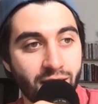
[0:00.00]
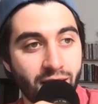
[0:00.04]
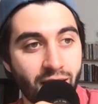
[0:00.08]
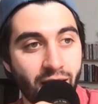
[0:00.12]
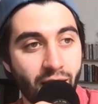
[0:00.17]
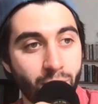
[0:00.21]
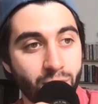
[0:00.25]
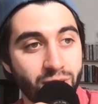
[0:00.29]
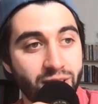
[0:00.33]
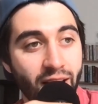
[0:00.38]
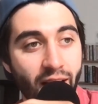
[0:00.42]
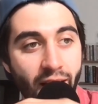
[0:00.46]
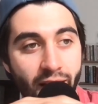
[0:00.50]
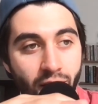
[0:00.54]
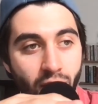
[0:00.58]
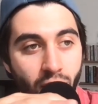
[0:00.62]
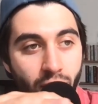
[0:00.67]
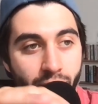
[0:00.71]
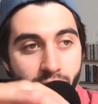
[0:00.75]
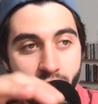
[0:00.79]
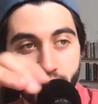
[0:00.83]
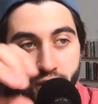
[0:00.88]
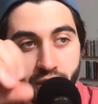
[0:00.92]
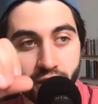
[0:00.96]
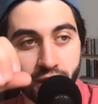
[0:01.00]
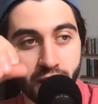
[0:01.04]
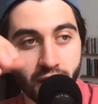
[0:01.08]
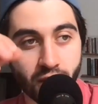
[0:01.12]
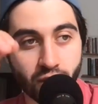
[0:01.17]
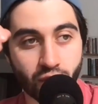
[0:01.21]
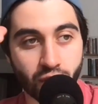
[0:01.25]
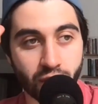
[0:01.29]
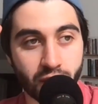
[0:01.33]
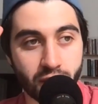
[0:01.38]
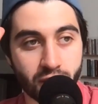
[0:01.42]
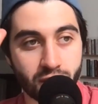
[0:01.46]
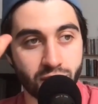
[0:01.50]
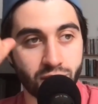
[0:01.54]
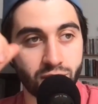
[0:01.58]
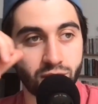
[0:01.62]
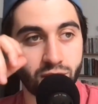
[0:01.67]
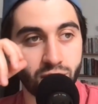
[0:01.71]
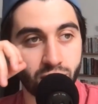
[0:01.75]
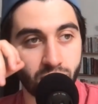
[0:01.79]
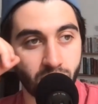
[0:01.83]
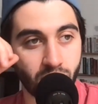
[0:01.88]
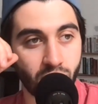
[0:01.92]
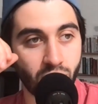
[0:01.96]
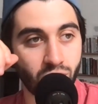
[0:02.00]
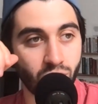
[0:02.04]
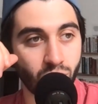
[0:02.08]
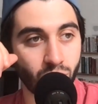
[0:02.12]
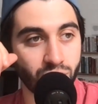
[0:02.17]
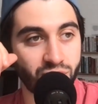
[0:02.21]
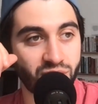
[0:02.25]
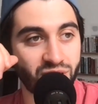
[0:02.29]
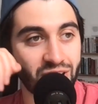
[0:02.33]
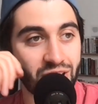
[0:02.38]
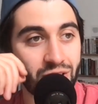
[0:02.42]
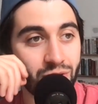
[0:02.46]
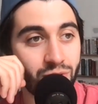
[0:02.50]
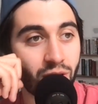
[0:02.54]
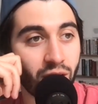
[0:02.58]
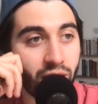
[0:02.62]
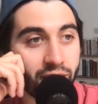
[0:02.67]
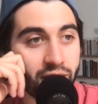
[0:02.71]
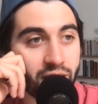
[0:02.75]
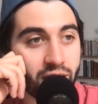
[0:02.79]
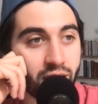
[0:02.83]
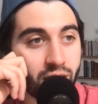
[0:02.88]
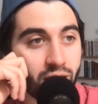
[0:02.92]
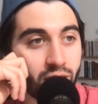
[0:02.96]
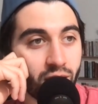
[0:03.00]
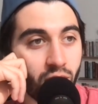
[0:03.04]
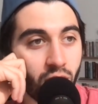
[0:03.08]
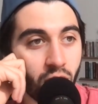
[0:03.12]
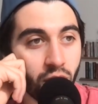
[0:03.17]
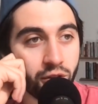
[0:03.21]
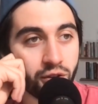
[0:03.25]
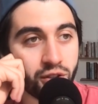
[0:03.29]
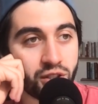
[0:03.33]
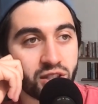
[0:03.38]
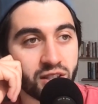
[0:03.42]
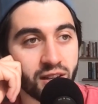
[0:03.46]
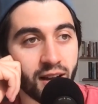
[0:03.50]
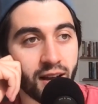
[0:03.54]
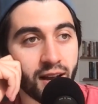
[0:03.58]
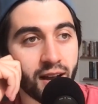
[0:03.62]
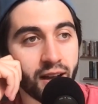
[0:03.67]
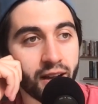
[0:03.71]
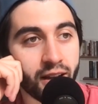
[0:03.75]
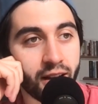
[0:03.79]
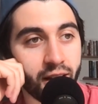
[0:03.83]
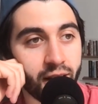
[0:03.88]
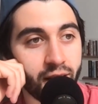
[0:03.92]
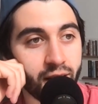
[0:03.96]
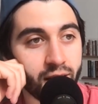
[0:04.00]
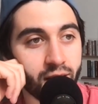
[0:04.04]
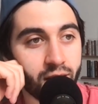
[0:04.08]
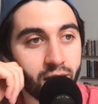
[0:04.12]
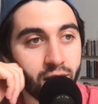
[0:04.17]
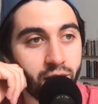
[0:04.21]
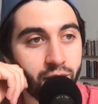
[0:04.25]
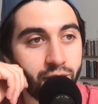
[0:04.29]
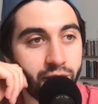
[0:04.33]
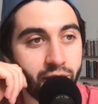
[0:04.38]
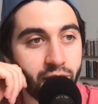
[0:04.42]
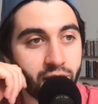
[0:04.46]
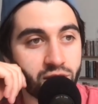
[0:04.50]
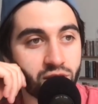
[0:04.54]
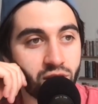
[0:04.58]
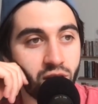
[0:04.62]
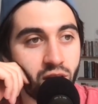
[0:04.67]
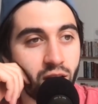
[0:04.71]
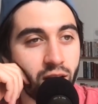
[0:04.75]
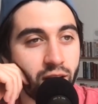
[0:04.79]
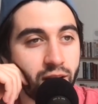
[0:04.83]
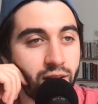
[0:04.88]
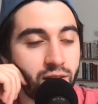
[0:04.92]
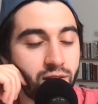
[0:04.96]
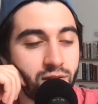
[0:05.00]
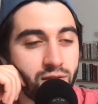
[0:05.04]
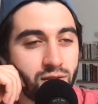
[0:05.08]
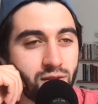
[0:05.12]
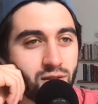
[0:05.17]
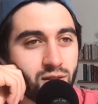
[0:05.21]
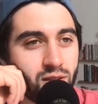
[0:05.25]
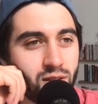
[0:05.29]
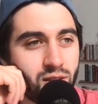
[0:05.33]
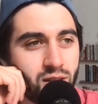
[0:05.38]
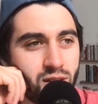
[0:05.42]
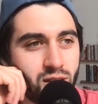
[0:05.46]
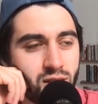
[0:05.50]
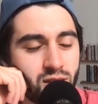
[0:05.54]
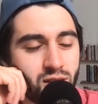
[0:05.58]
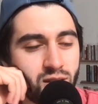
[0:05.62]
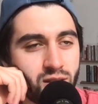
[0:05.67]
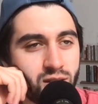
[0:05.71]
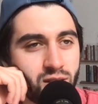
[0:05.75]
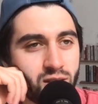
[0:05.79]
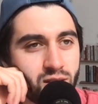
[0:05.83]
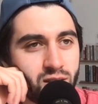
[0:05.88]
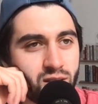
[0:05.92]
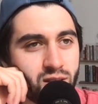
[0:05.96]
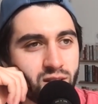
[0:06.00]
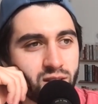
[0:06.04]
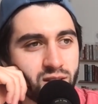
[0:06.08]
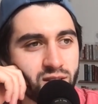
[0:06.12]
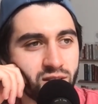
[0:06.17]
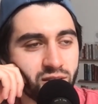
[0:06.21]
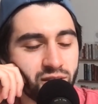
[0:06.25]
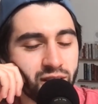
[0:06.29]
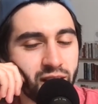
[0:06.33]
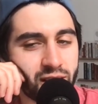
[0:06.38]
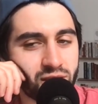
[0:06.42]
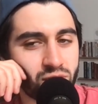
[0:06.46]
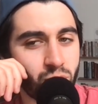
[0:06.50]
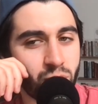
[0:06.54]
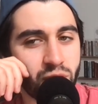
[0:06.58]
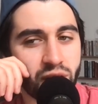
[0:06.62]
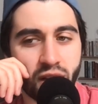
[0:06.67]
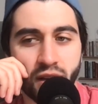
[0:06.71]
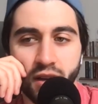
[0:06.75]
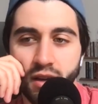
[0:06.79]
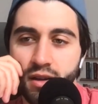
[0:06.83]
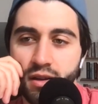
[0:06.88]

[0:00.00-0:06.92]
And with that, Elevation Nation, we'll see you on the other side of the finish line. Until next week.